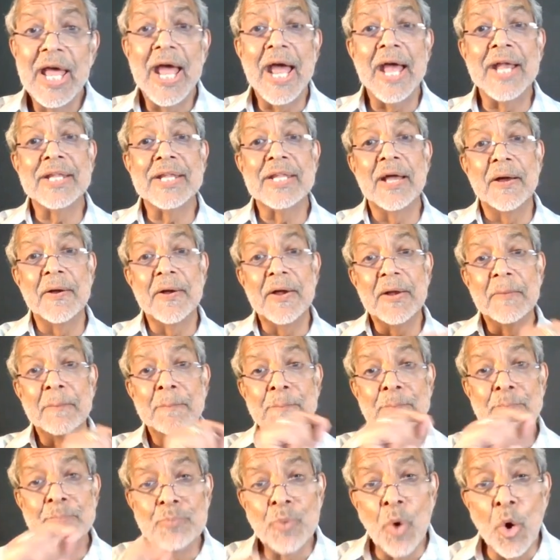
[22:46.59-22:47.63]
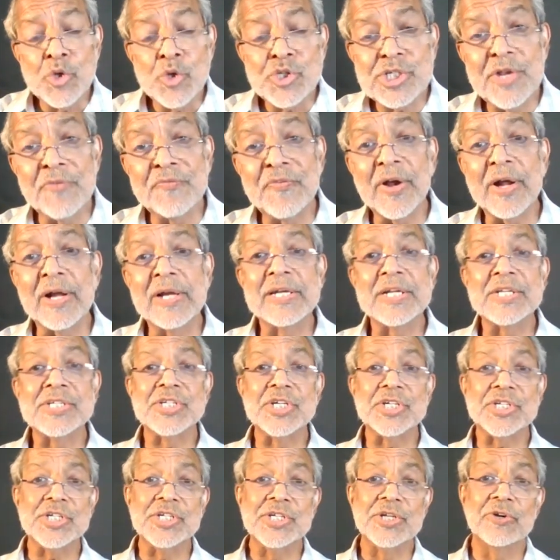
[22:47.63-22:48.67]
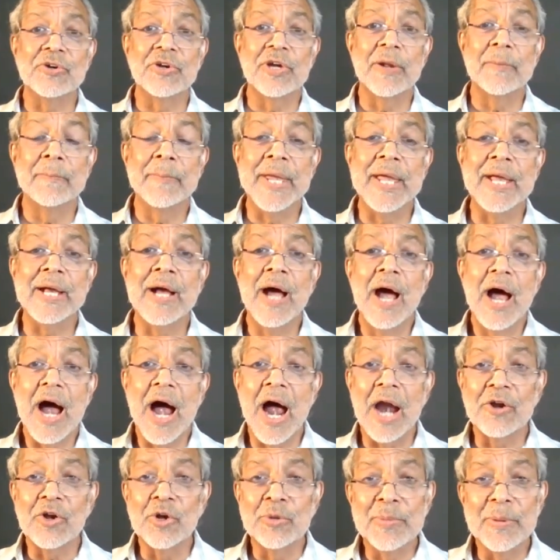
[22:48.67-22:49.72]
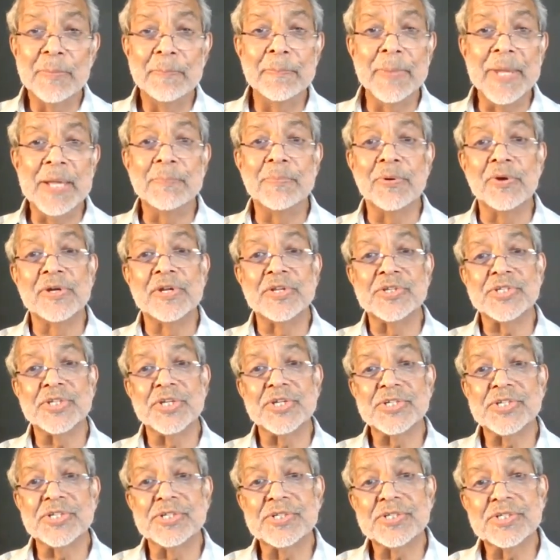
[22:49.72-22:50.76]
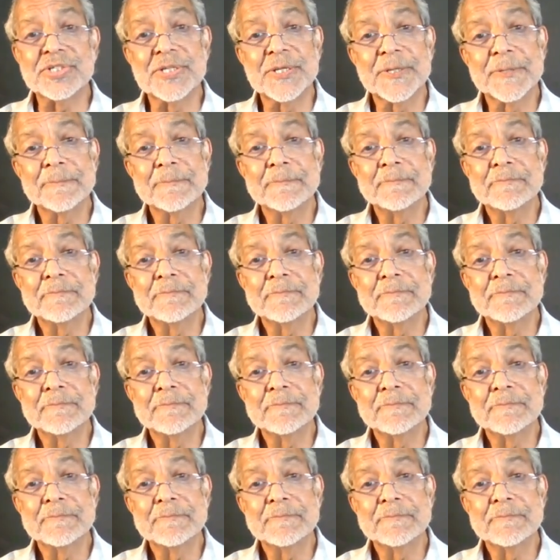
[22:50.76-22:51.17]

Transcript: Mm-hmm. And the most difficult decision you're going to make are going to be people decisions.